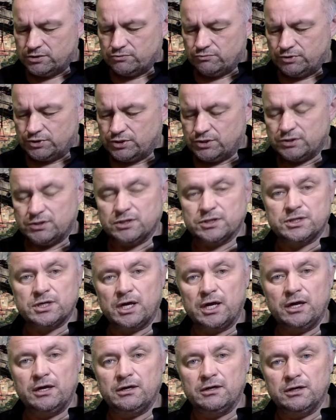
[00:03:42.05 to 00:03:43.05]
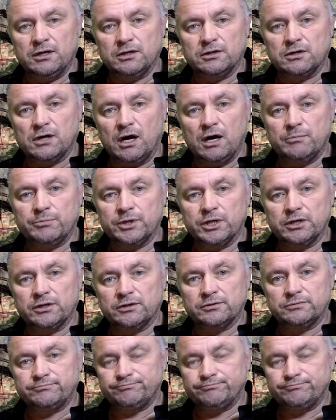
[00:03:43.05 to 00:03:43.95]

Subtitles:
which is to say, incompetent.